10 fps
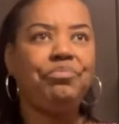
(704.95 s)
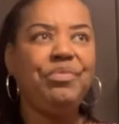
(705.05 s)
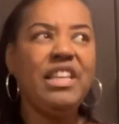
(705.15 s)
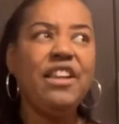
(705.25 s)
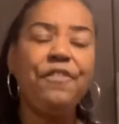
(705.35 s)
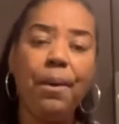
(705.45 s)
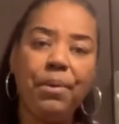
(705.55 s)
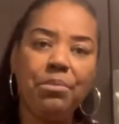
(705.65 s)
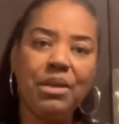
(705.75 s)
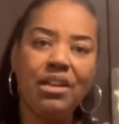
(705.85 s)
if I put
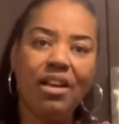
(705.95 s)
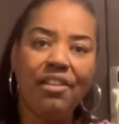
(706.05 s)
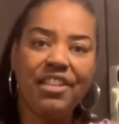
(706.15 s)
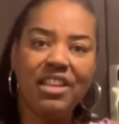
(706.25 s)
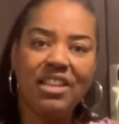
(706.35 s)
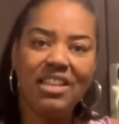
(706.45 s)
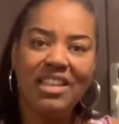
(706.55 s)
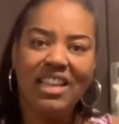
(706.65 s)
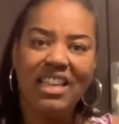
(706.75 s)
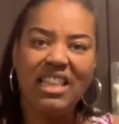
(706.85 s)
them in the oven,
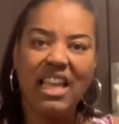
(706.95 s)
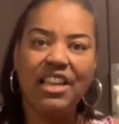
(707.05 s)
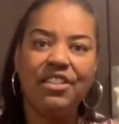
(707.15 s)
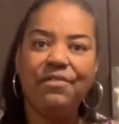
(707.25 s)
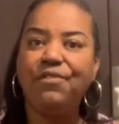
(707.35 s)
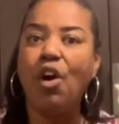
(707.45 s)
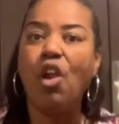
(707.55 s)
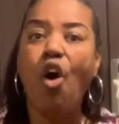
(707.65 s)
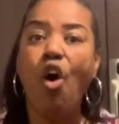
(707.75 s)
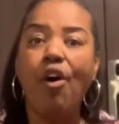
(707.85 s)
they fall
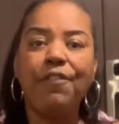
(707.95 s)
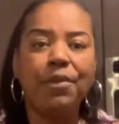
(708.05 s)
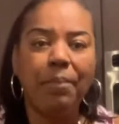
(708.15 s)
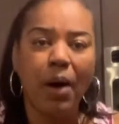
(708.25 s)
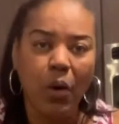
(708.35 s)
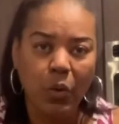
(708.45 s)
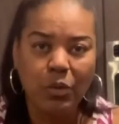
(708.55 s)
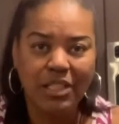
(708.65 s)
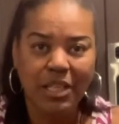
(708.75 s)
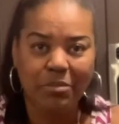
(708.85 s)
off the bone
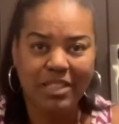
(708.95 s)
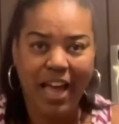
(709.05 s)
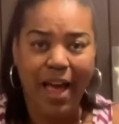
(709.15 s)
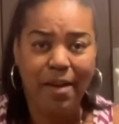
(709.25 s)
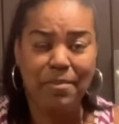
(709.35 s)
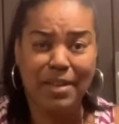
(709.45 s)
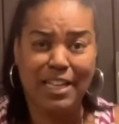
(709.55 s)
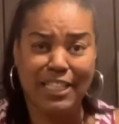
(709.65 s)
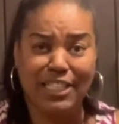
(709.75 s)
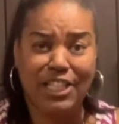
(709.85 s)
sometimes
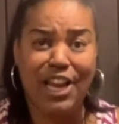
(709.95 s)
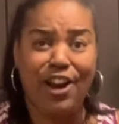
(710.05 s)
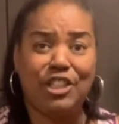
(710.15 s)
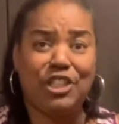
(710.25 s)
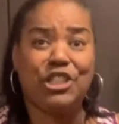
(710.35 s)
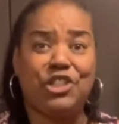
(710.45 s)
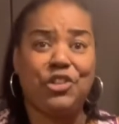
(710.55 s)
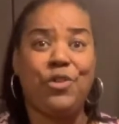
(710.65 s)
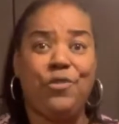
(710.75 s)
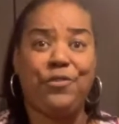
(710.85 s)
because they are just
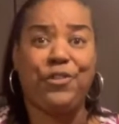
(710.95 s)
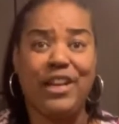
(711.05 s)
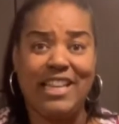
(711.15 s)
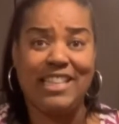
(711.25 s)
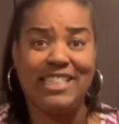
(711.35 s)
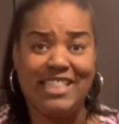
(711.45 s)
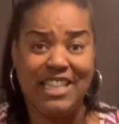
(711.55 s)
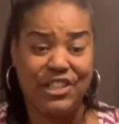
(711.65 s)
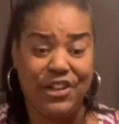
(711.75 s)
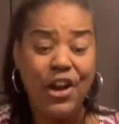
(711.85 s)
so freaking
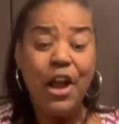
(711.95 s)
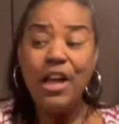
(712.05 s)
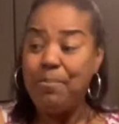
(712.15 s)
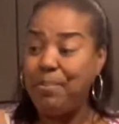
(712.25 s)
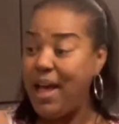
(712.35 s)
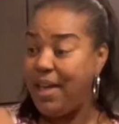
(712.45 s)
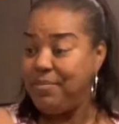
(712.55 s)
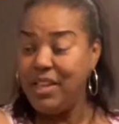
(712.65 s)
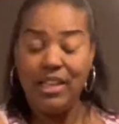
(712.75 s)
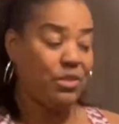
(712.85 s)
tender. But
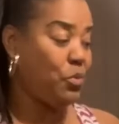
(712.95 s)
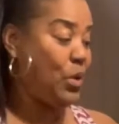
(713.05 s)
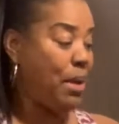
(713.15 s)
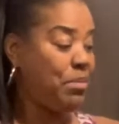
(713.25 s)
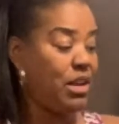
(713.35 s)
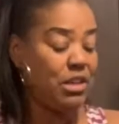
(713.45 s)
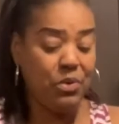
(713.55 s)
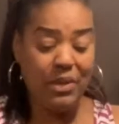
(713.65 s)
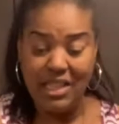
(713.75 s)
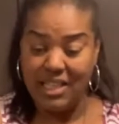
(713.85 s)
what I'm gonna do
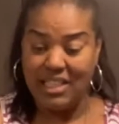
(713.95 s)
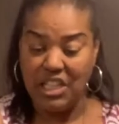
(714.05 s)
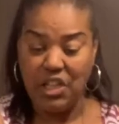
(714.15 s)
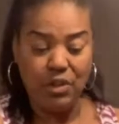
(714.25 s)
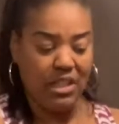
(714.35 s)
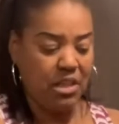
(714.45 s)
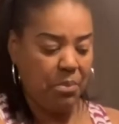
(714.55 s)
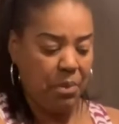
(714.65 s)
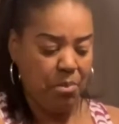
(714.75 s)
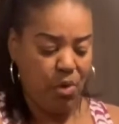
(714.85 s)
with this, I told you I was gonna
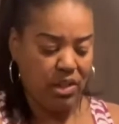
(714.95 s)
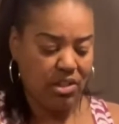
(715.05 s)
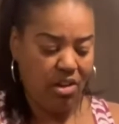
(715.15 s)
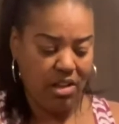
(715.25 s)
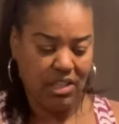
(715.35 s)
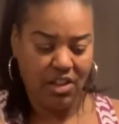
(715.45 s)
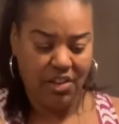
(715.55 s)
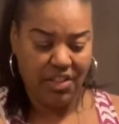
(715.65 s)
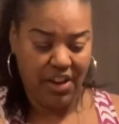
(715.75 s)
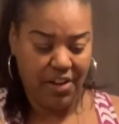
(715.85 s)
put more sauce on
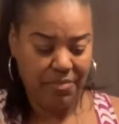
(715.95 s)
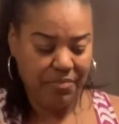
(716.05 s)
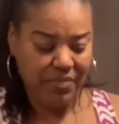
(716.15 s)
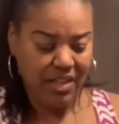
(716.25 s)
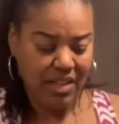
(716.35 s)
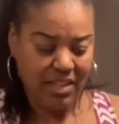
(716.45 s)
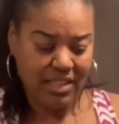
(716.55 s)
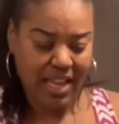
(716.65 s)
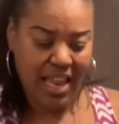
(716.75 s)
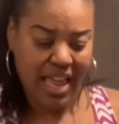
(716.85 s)
there because
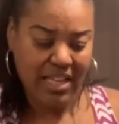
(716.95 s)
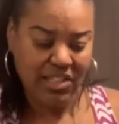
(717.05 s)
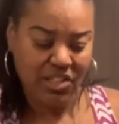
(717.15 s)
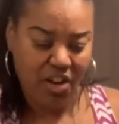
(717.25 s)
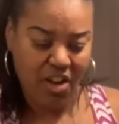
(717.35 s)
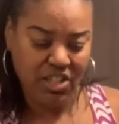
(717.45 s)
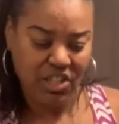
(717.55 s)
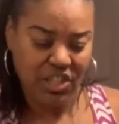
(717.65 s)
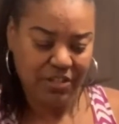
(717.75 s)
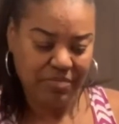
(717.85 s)
I like
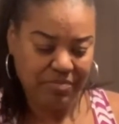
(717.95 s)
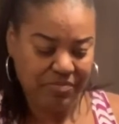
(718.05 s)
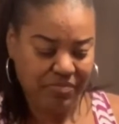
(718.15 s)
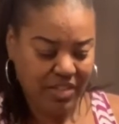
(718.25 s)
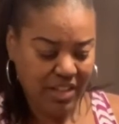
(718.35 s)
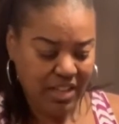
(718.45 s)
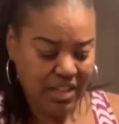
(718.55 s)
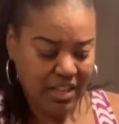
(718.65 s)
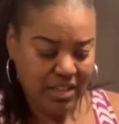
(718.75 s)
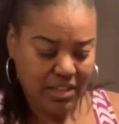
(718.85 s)
sauce.
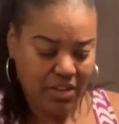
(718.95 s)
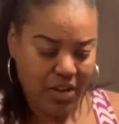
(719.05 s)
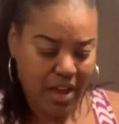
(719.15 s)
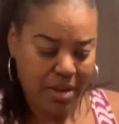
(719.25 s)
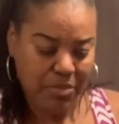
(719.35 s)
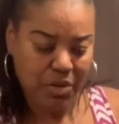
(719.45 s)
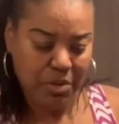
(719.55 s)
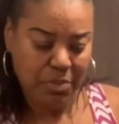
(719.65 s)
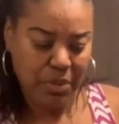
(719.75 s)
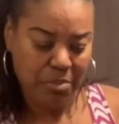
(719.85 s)
So I'm gonna
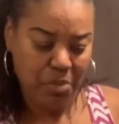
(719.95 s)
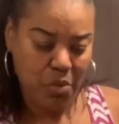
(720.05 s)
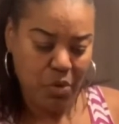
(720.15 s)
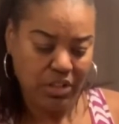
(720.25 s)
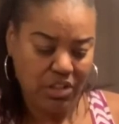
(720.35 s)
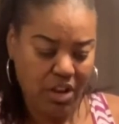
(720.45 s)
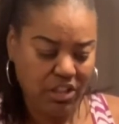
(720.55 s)
put more sauce